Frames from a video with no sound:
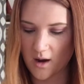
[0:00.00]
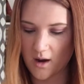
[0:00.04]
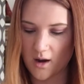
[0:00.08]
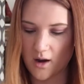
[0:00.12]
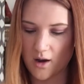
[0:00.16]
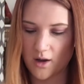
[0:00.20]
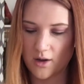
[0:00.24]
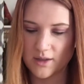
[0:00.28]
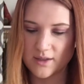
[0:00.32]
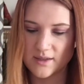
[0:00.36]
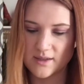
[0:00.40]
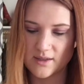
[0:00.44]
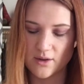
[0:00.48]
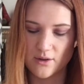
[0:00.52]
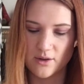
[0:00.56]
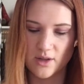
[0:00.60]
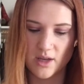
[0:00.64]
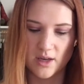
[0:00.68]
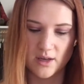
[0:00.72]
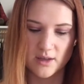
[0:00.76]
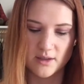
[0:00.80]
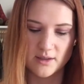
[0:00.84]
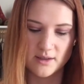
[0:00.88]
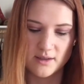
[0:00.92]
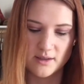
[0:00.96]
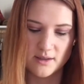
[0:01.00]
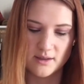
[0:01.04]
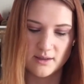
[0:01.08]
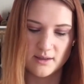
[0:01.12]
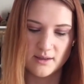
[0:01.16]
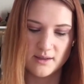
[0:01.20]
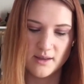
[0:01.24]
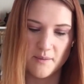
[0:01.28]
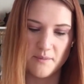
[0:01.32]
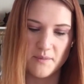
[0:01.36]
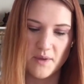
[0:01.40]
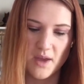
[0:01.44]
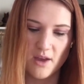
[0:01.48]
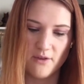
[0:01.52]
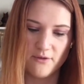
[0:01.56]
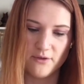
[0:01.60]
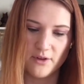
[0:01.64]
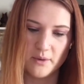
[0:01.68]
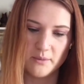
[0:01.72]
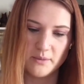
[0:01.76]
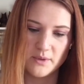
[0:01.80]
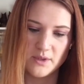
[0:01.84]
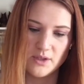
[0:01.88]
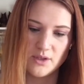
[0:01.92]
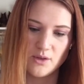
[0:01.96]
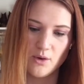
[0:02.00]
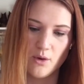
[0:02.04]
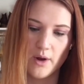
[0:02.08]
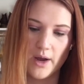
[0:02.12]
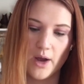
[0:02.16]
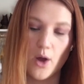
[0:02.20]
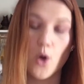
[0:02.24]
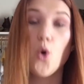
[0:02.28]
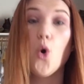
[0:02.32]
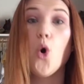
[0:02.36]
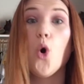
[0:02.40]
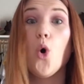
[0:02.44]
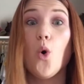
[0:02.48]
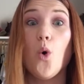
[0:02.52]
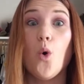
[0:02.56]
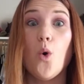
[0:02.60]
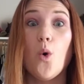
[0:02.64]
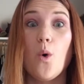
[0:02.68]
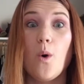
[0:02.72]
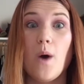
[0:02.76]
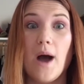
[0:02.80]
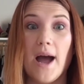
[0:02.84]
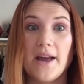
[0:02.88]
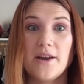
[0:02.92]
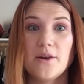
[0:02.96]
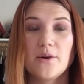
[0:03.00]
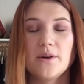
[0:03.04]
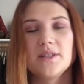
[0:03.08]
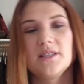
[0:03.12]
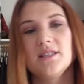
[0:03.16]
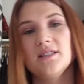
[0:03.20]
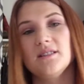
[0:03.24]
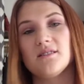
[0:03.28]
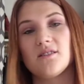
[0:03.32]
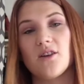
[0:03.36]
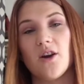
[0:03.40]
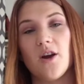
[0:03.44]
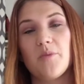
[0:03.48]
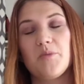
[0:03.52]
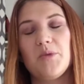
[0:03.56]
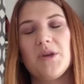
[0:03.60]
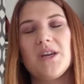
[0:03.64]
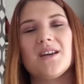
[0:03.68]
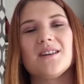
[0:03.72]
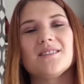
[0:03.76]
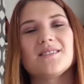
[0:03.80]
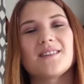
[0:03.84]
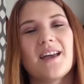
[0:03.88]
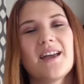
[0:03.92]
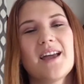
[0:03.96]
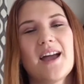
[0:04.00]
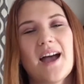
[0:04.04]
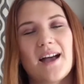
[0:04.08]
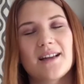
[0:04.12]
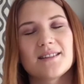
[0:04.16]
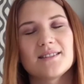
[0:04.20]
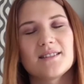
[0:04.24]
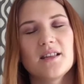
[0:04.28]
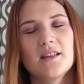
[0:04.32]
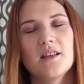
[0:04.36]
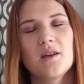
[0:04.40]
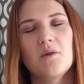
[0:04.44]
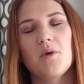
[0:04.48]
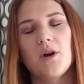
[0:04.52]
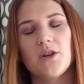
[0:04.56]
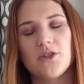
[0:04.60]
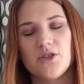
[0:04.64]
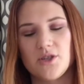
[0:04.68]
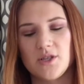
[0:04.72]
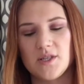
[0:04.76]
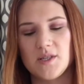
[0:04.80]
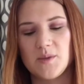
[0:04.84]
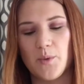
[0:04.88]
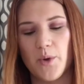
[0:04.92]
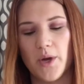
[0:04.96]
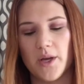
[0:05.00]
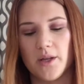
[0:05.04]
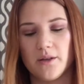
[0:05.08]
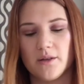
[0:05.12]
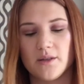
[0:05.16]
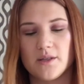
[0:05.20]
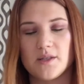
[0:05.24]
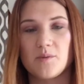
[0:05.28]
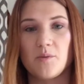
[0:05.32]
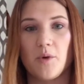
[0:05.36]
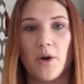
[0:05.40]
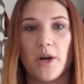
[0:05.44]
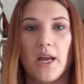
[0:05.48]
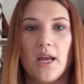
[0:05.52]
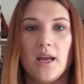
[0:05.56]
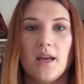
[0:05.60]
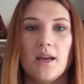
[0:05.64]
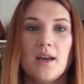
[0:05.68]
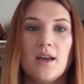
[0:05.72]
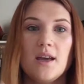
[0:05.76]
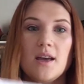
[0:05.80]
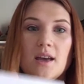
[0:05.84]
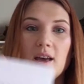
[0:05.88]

Also, there's something from Zoya. Oh, I know what these are because I accidentally watched a spoiler this morning.